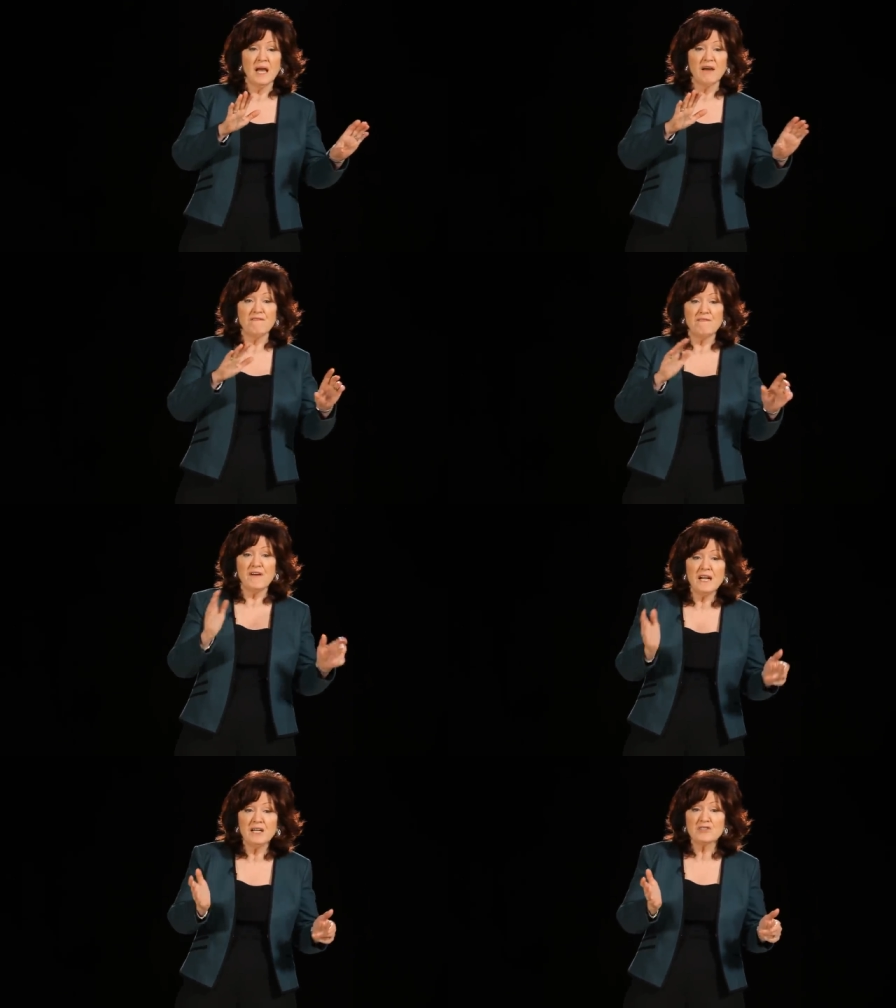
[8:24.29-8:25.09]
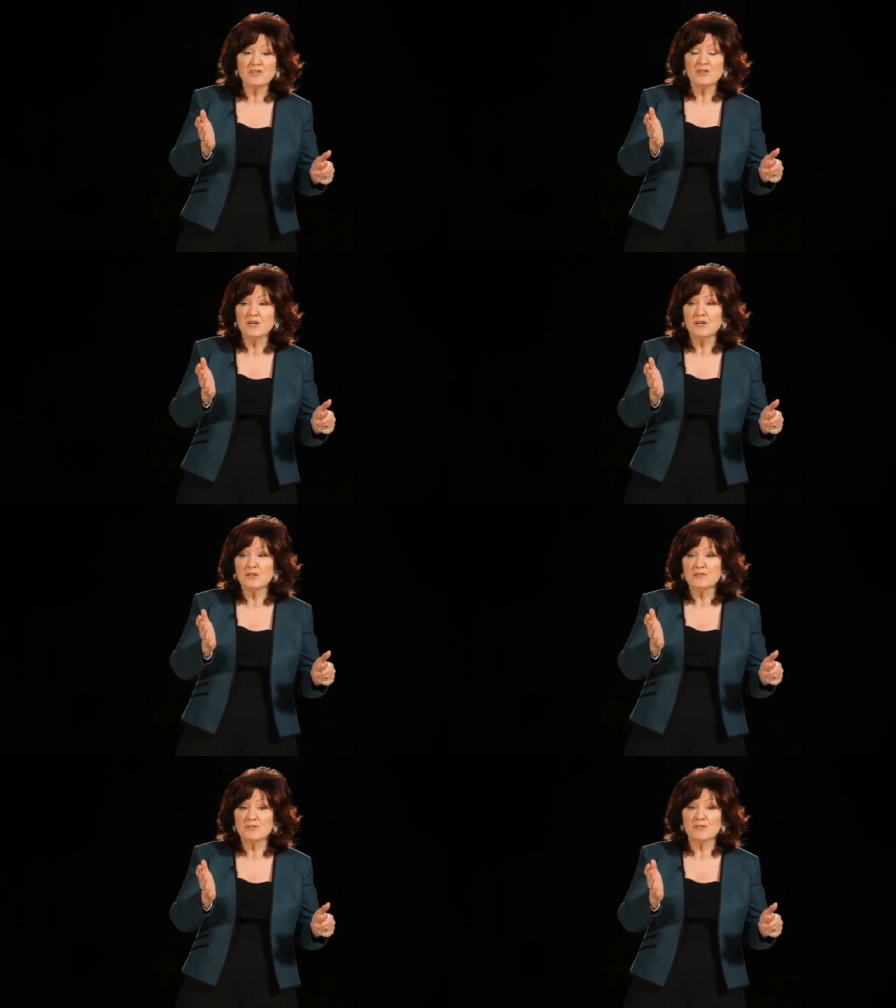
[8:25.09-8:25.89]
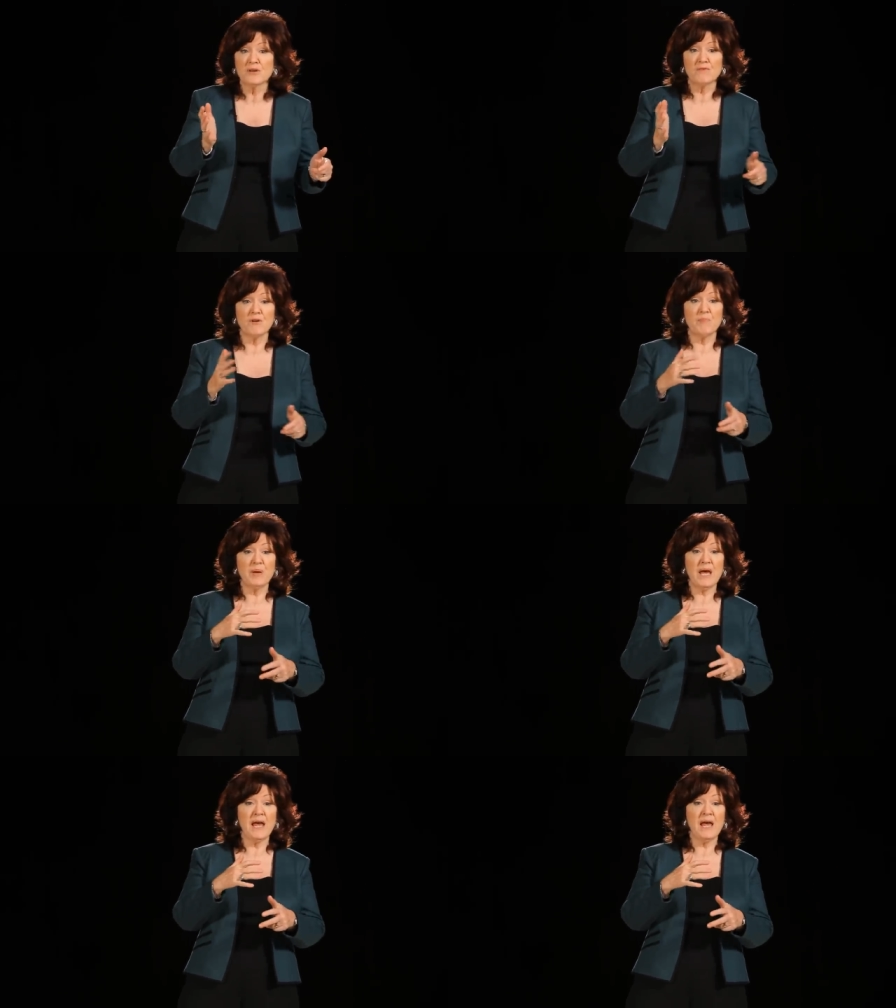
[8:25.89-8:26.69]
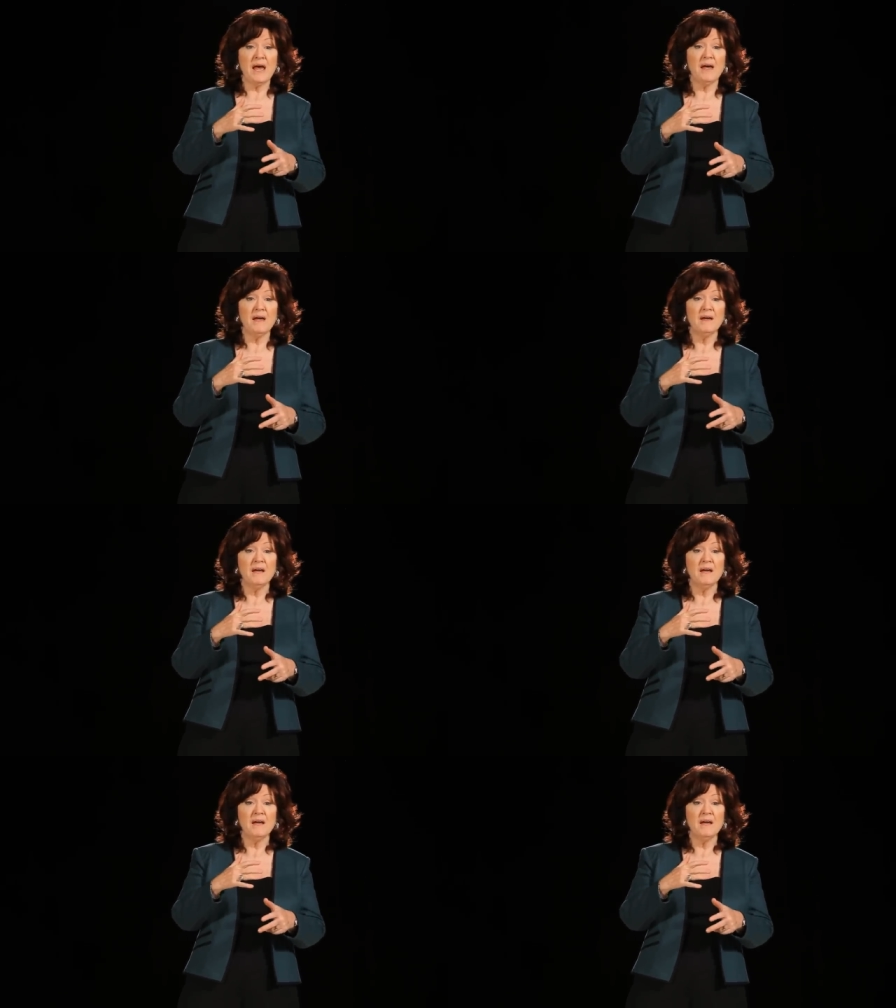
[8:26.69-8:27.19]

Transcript: failures and hurts, repair,